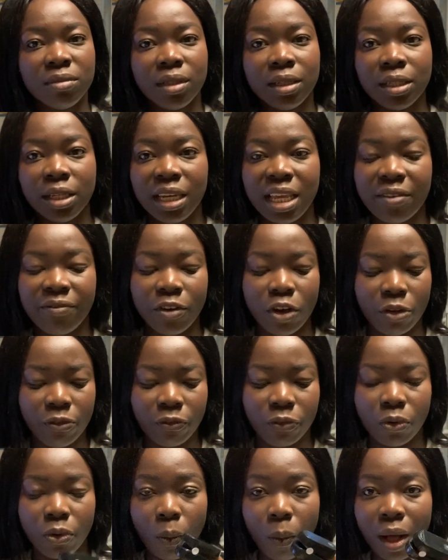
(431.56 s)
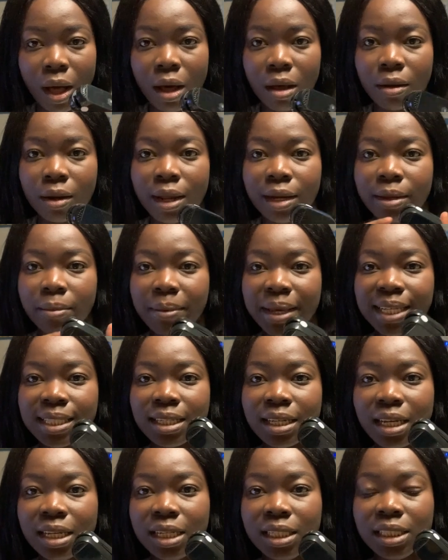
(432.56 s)
you leave it on for a while, and it
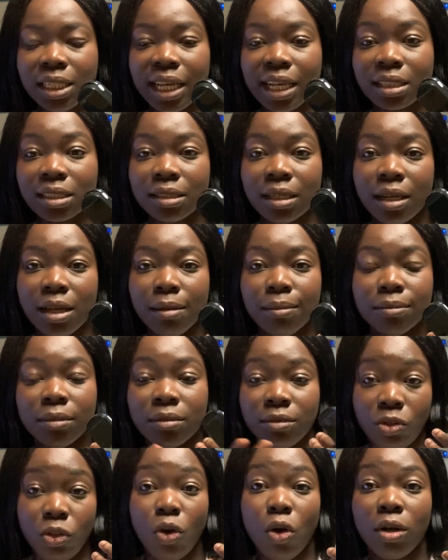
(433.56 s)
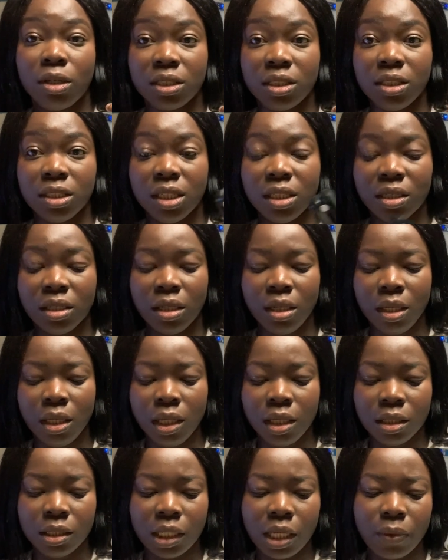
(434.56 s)
basically checks your oxygen.
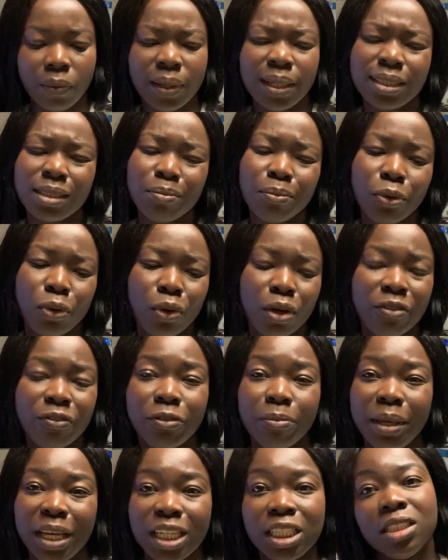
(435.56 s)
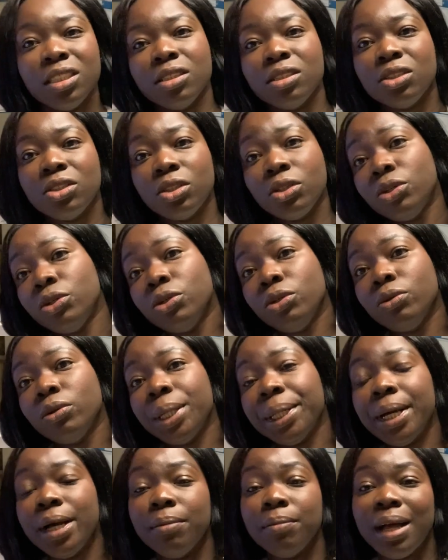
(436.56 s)
So it's important for patients who
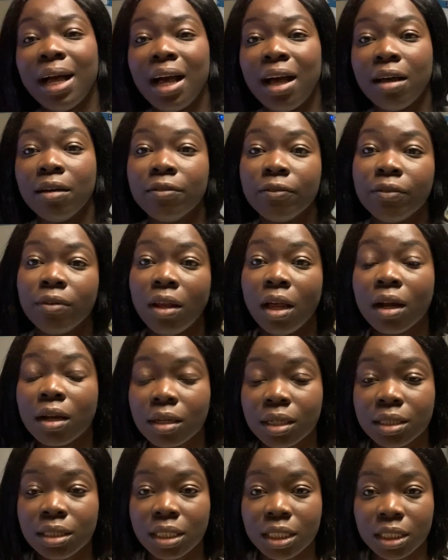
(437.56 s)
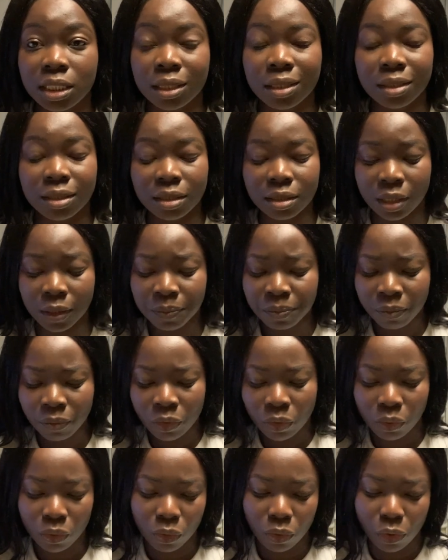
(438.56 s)
have lung conditions,
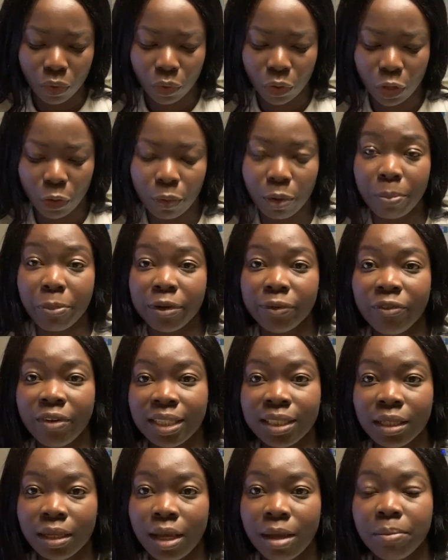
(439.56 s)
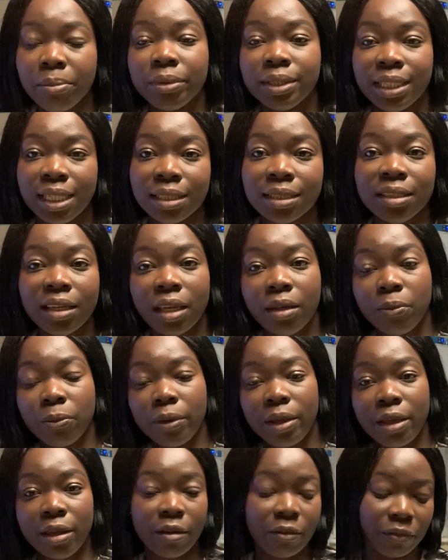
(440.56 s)
or who are presenting
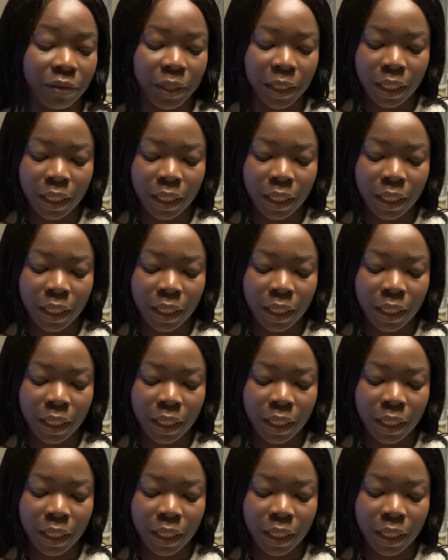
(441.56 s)
with